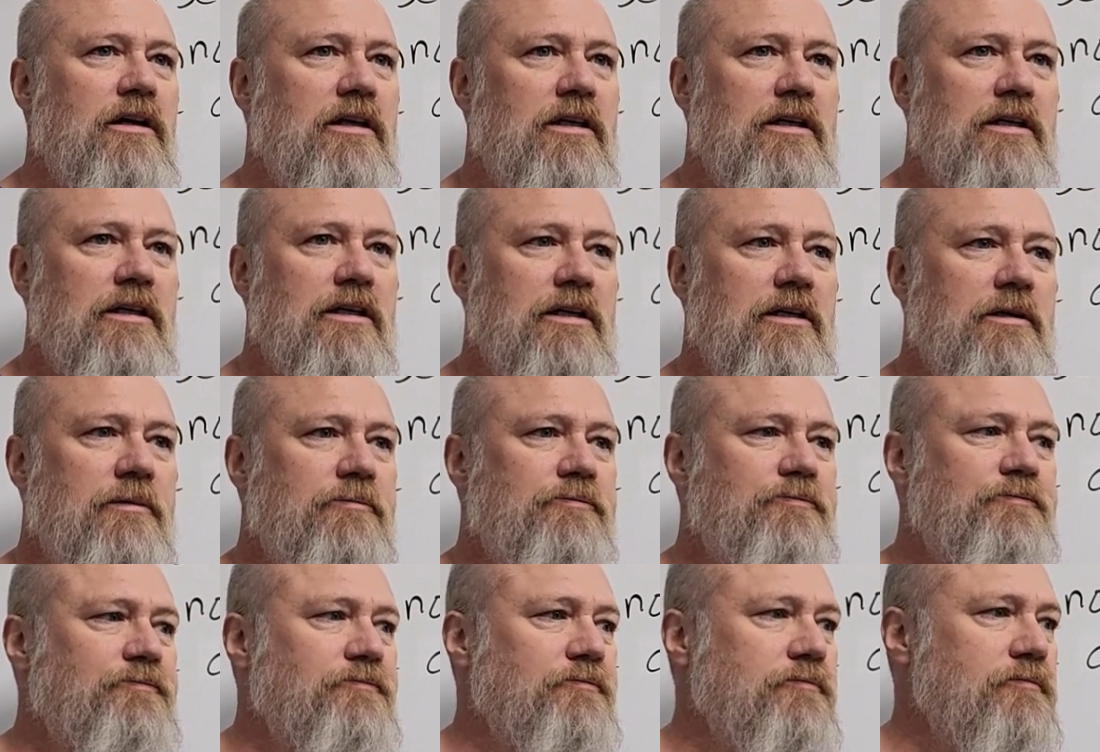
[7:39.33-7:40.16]

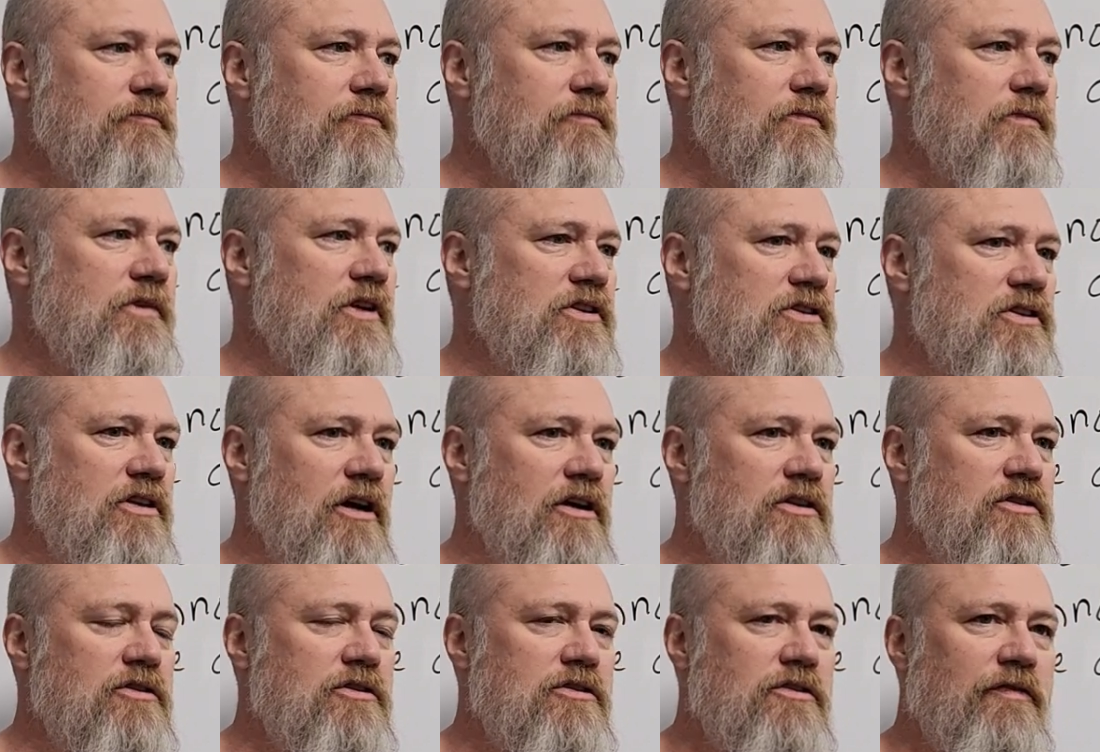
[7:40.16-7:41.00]
Um,
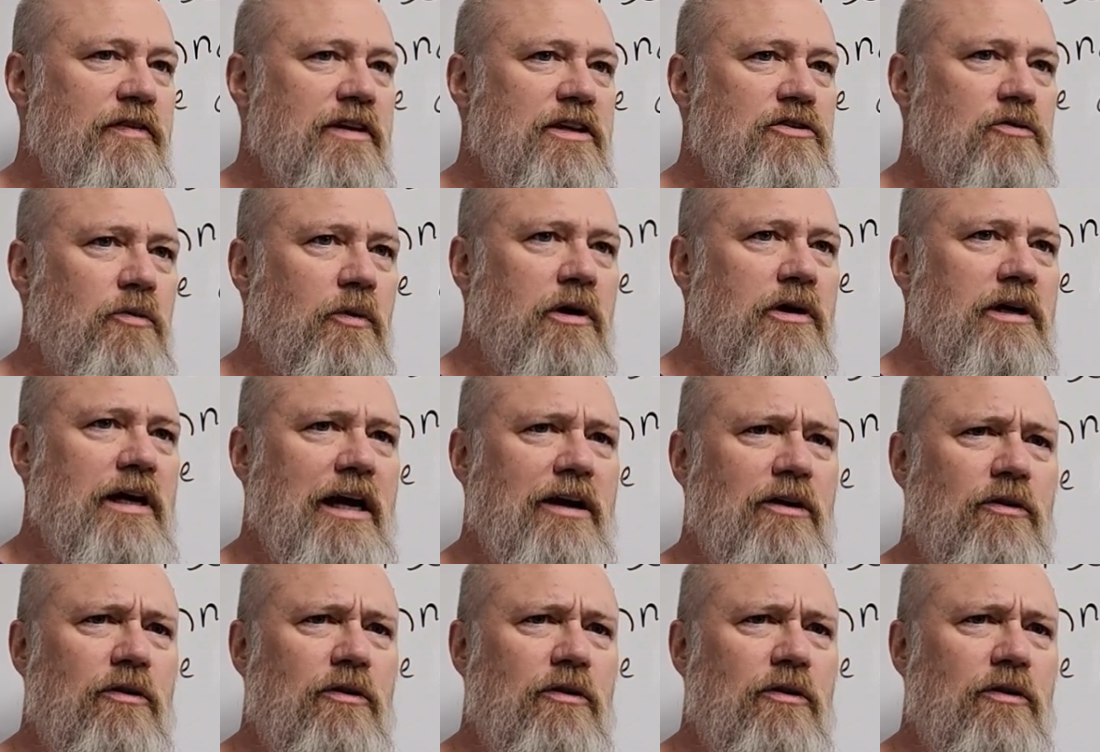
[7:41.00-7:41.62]
discussions of each one.